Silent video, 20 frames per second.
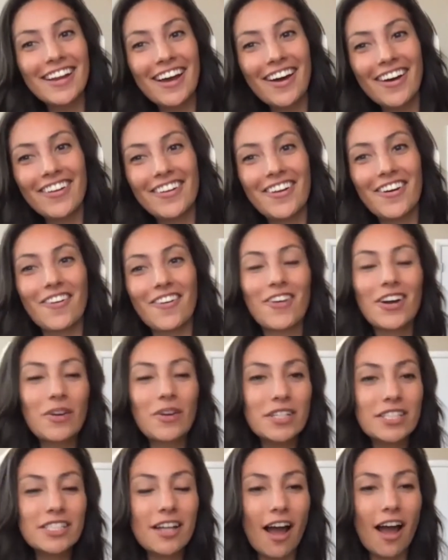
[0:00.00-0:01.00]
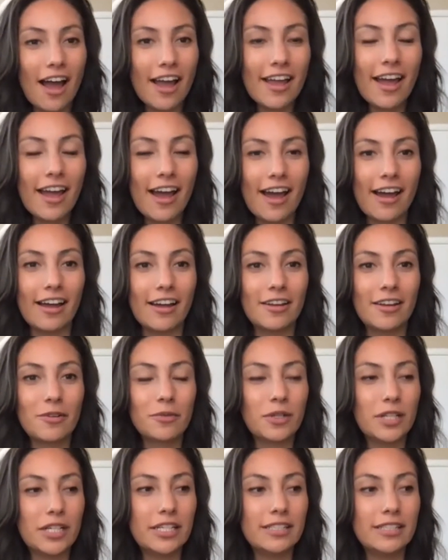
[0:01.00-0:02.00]
I don't know. One question I had
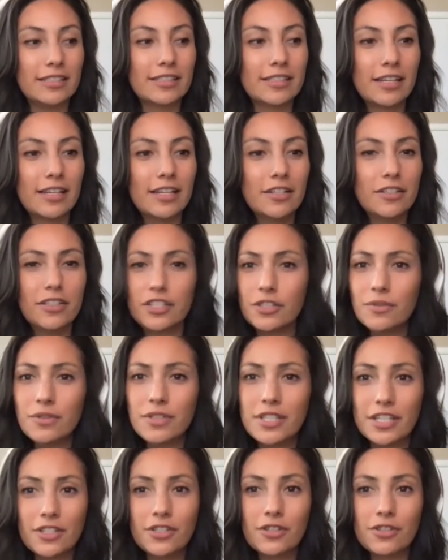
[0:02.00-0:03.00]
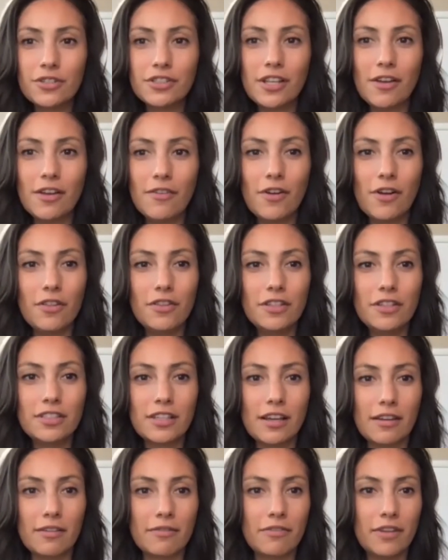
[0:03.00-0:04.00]
was, did you teach yourself all this
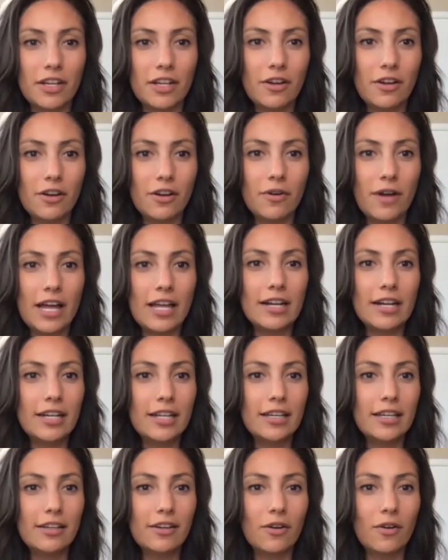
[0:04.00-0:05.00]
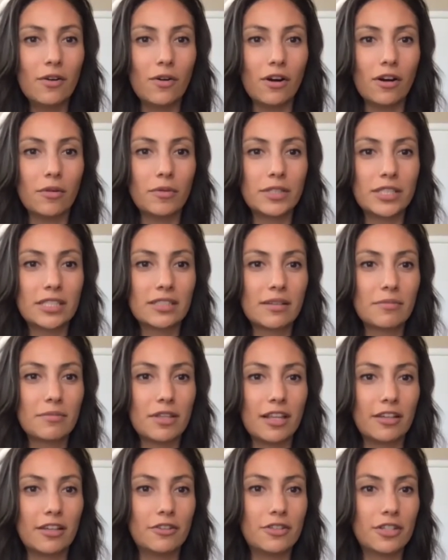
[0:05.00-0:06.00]
like video editing, or was it something
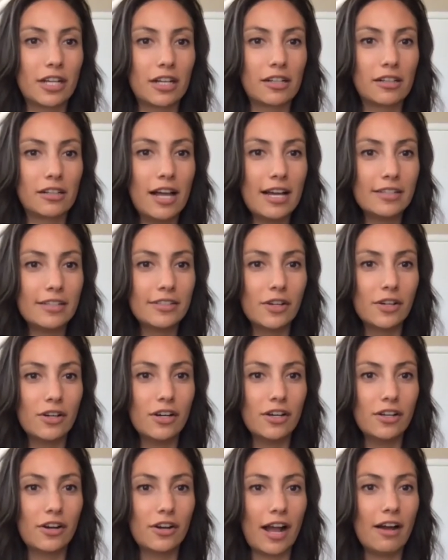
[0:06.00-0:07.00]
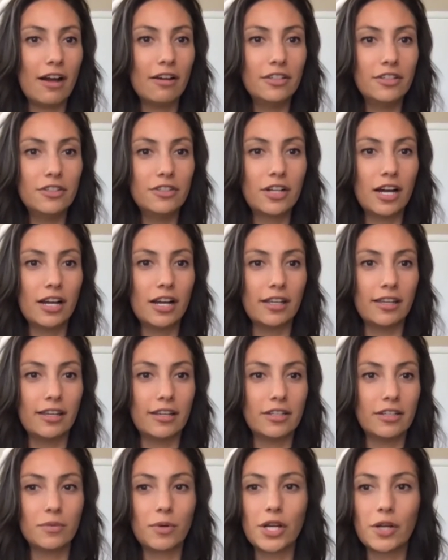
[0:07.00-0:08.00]
like you took a class on, or how did you kind of get
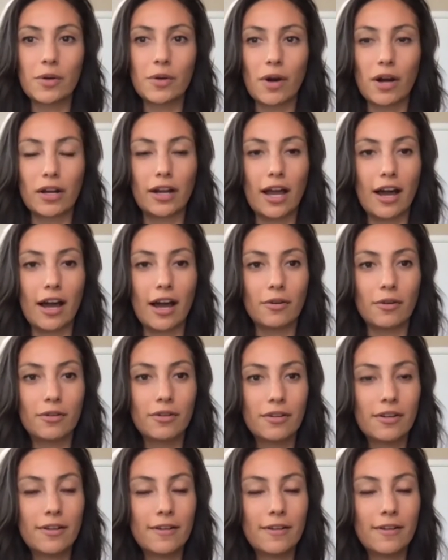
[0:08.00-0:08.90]
to where you are now?